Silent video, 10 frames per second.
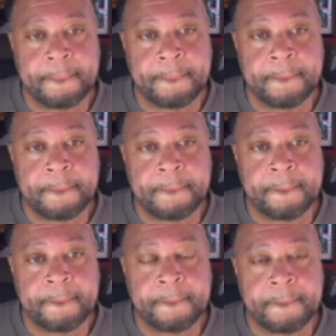
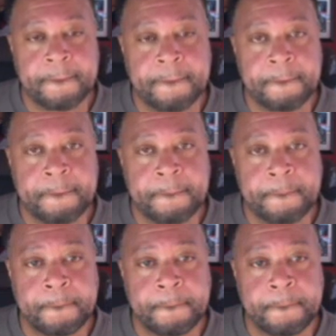
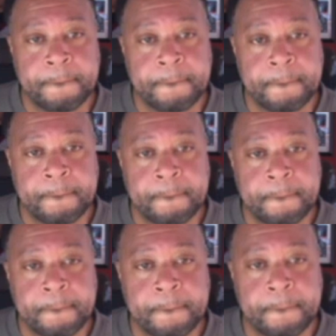
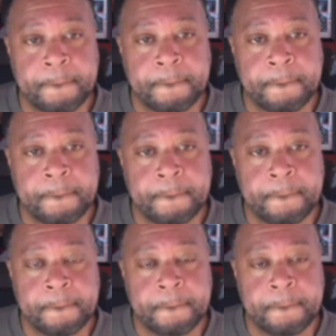
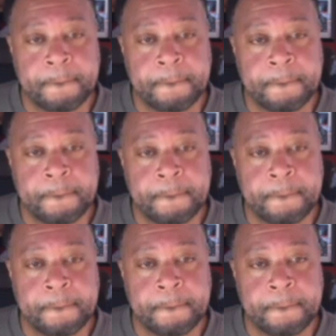
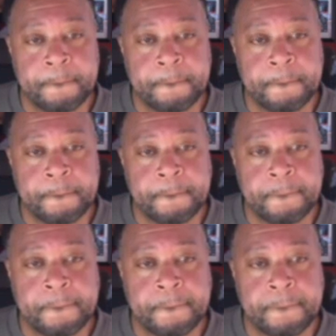
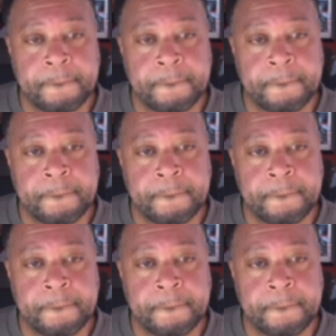No words are spoken by the person on screen.